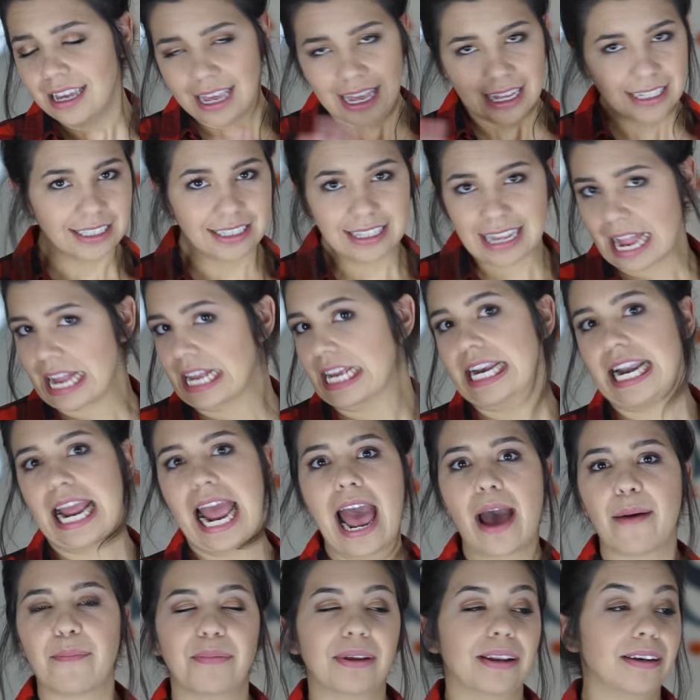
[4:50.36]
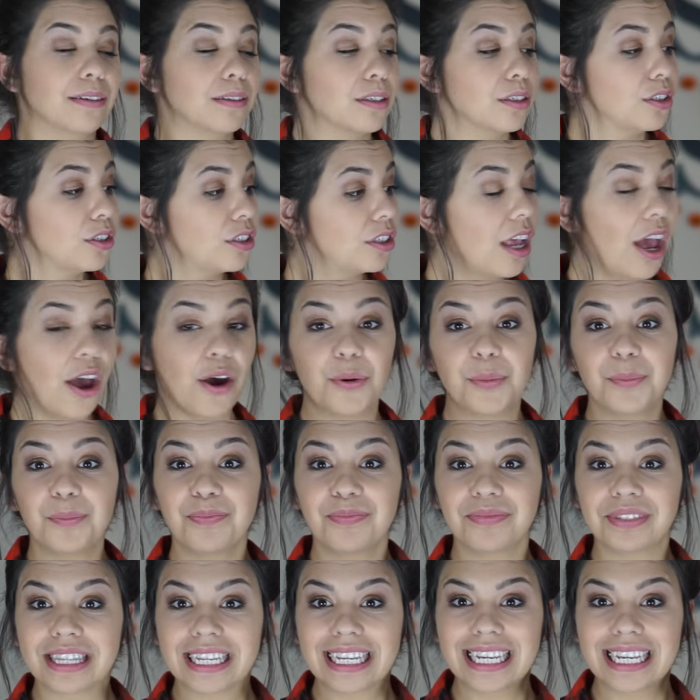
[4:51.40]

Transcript: that's not going to happen. So